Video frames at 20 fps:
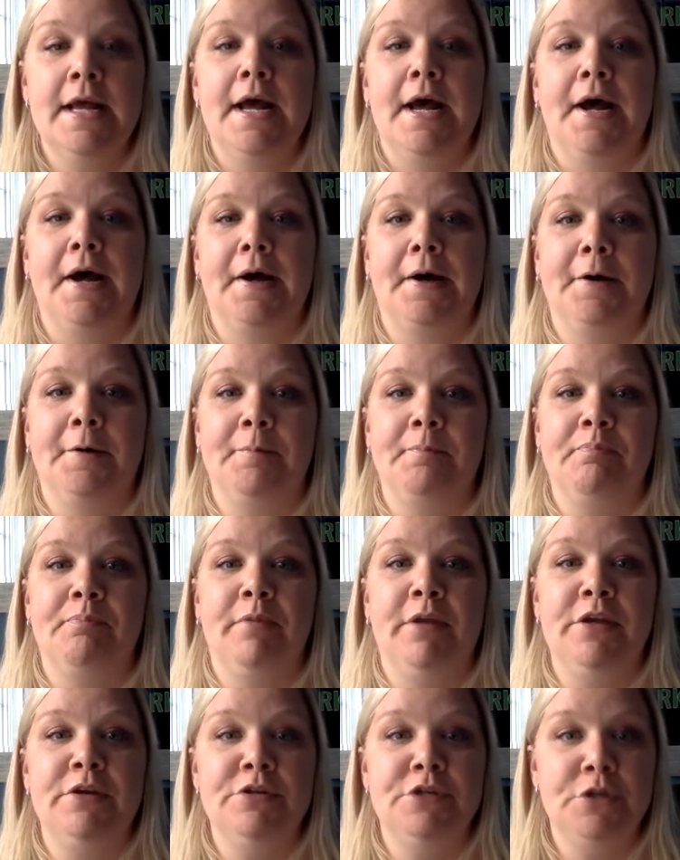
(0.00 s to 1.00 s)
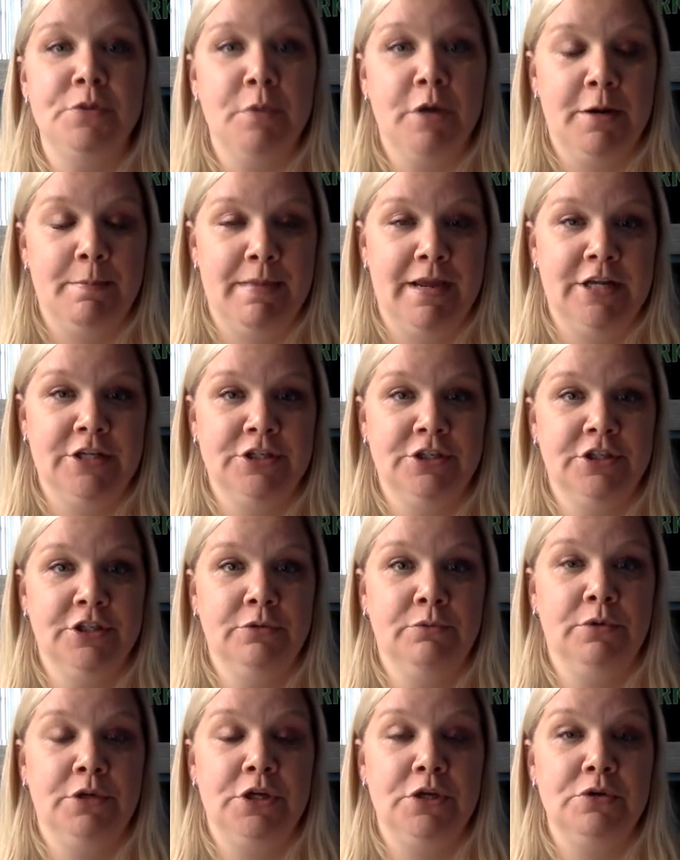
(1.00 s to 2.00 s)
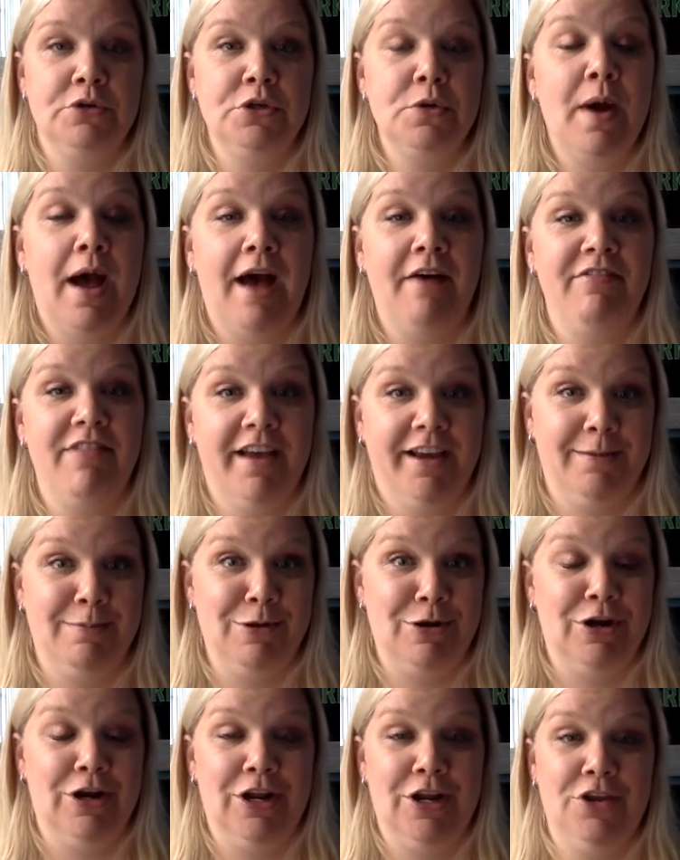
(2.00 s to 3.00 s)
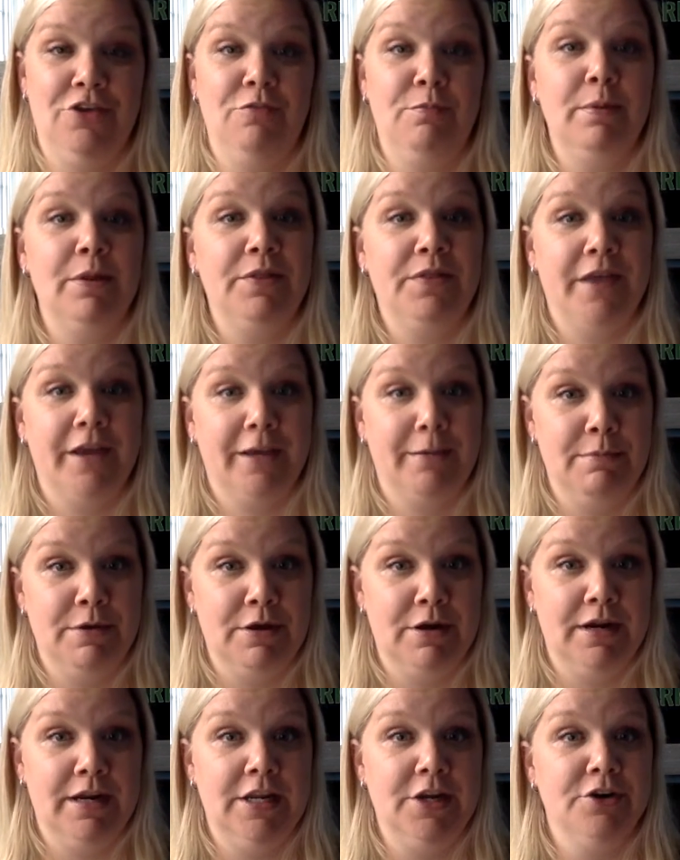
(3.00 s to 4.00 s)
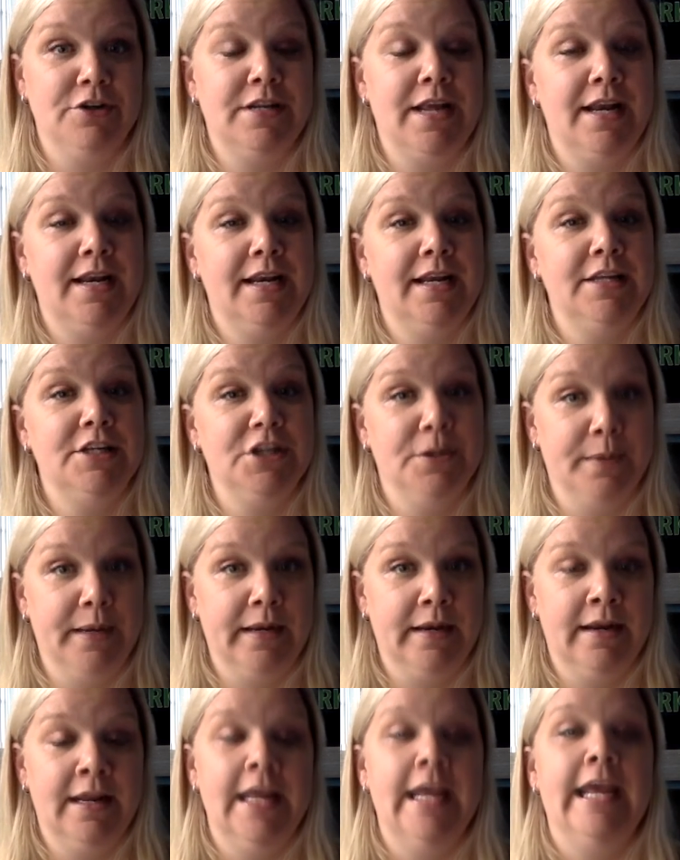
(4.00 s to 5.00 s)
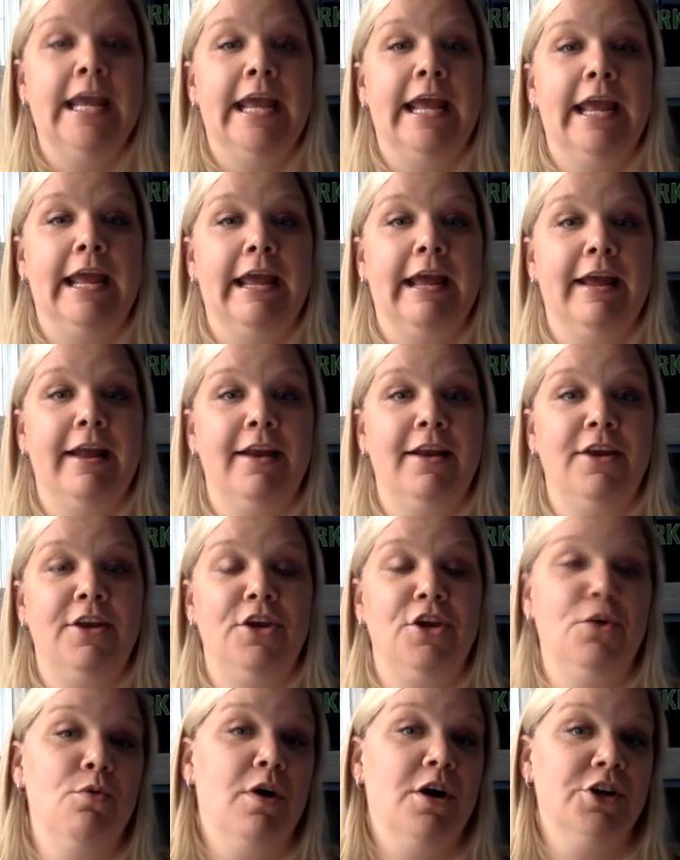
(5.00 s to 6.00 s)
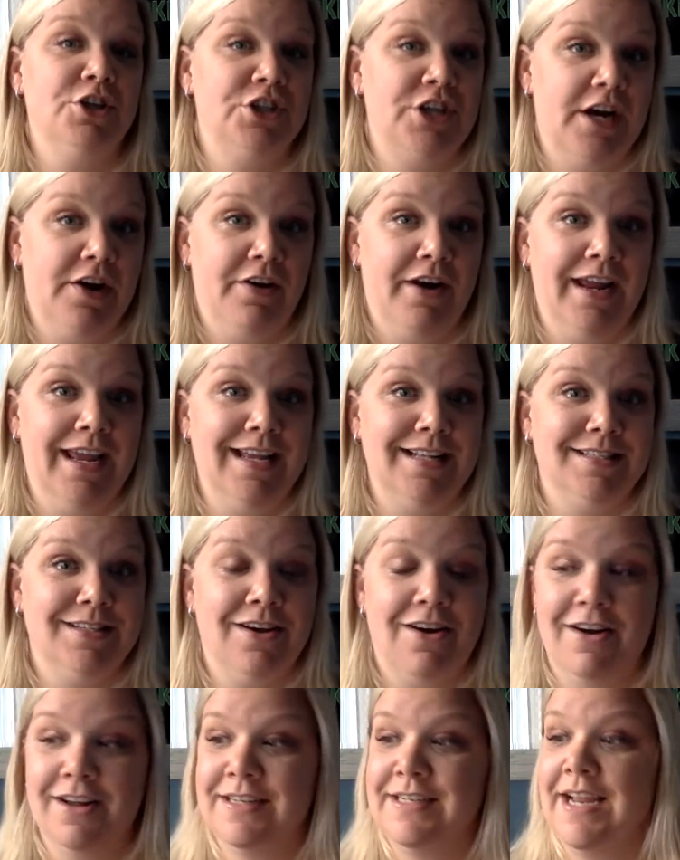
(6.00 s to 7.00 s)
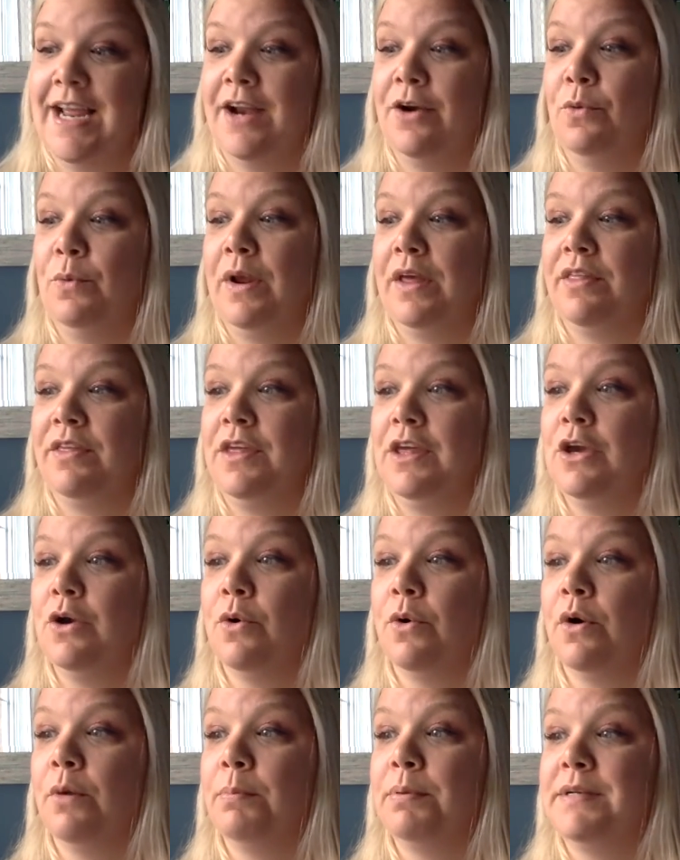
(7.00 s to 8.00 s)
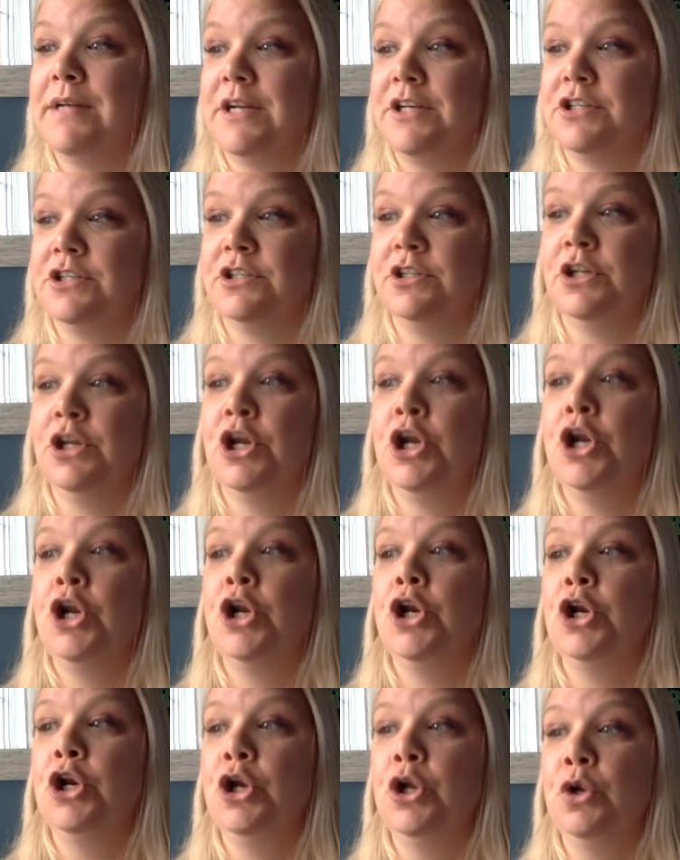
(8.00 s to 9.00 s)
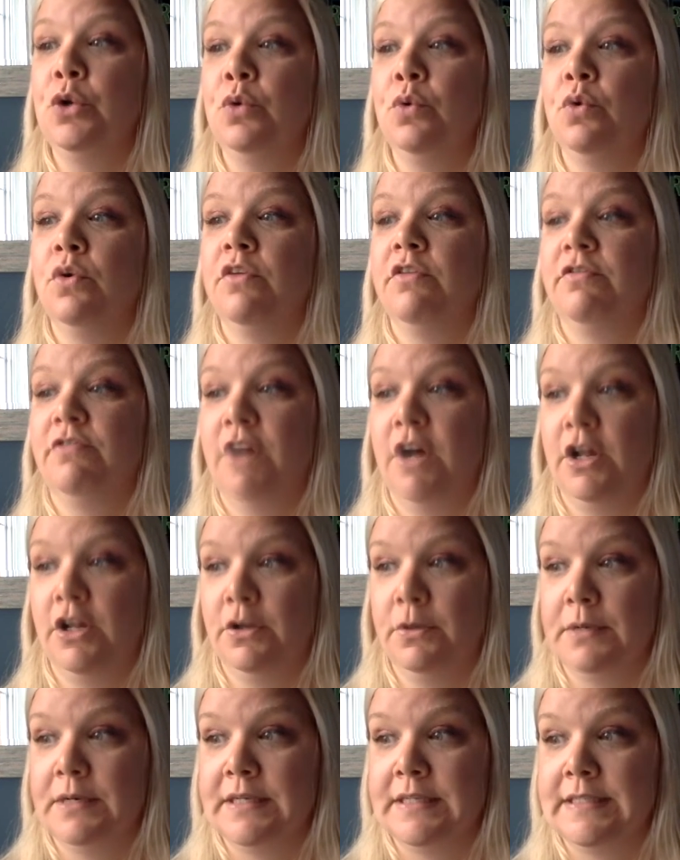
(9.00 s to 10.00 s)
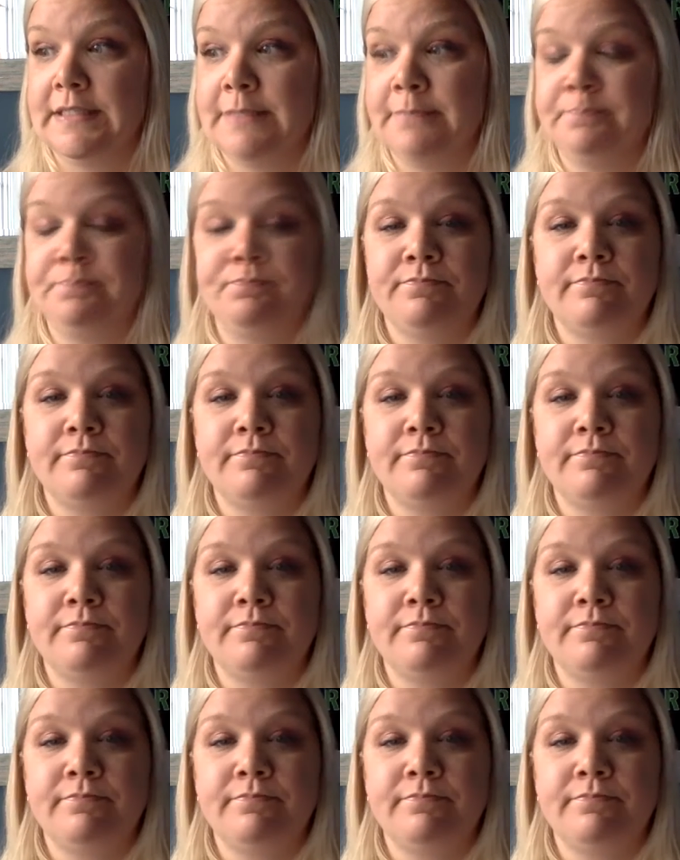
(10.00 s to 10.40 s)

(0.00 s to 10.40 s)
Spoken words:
But you do want to make sure that when you do have that community and you've built that community, you're tending to it and you are sharing its content with your potential new followers.